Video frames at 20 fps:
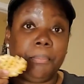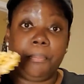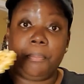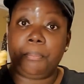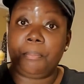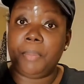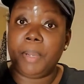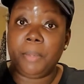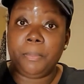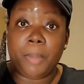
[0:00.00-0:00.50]

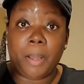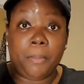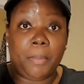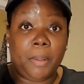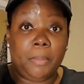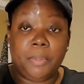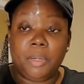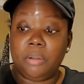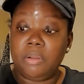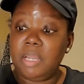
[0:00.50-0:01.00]
my
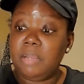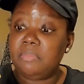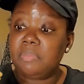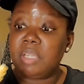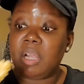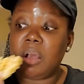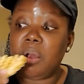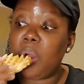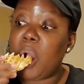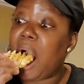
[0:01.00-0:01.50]
mom don't even
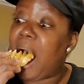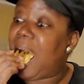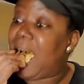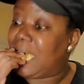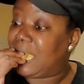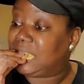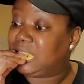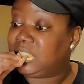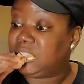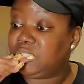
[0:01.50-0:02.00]
talk.
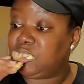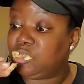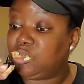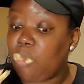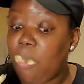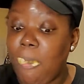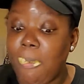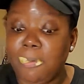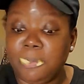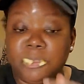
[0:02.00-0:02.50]

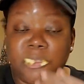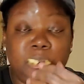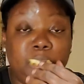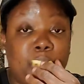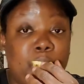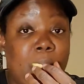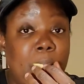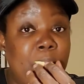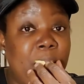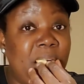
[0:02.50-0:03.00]

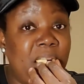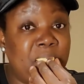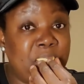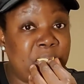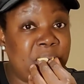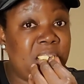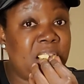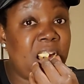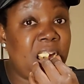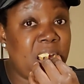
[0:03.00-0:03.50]
But best
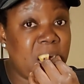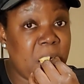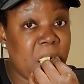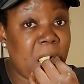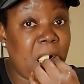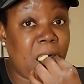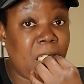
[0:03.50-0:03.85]
believe,